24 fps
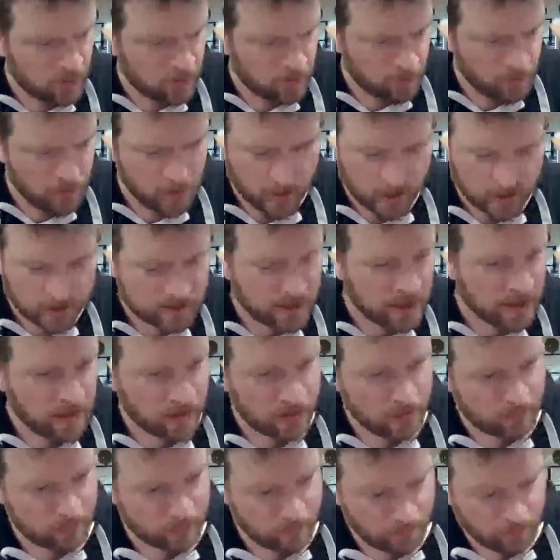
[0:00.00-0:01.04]
because
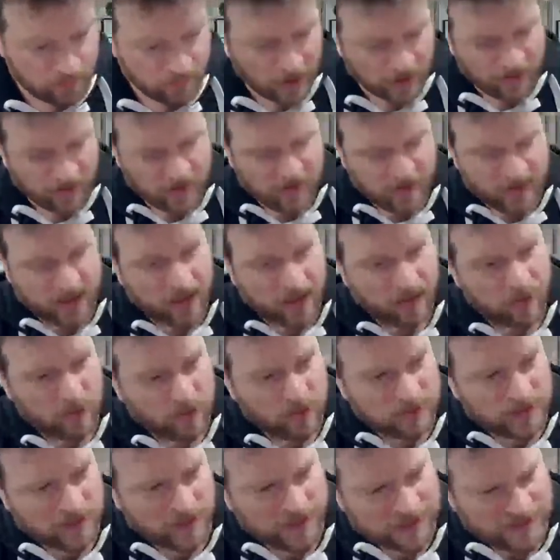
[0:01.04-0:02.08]
I think that one
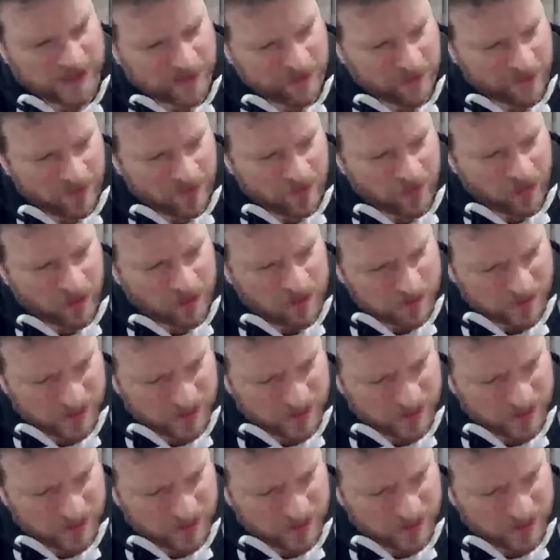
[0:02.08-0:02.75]
was like $70.